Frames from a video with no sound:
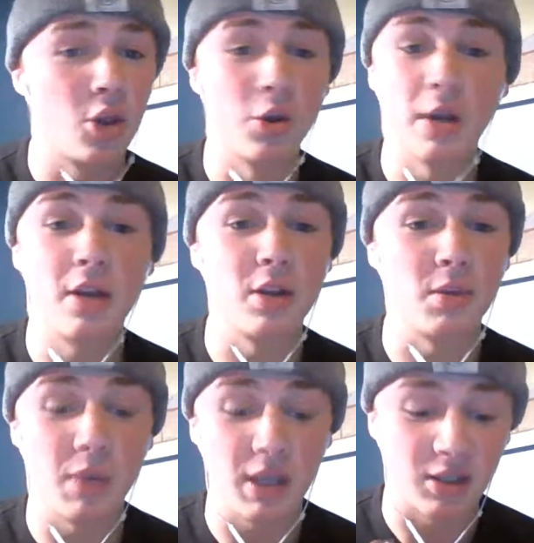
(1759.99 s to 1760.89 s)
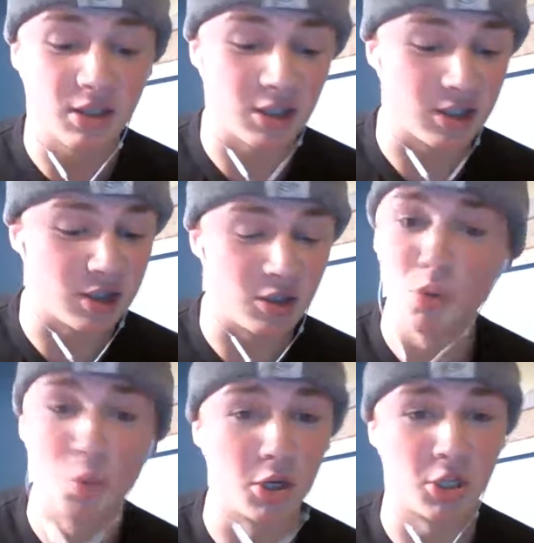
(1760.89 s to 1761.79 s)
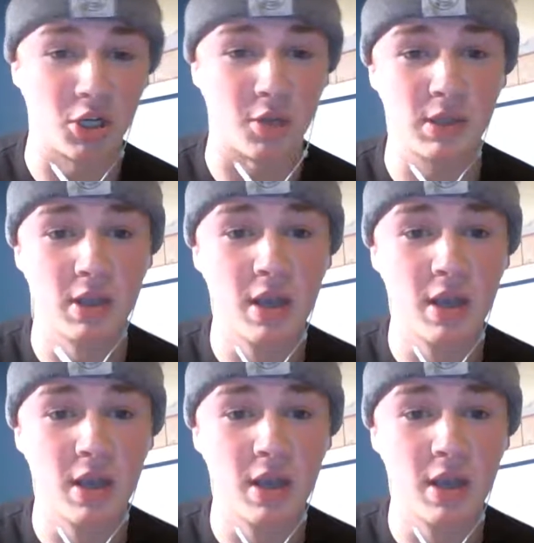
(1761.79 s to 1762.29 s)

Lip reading: learn how to be consistent, do push-ups.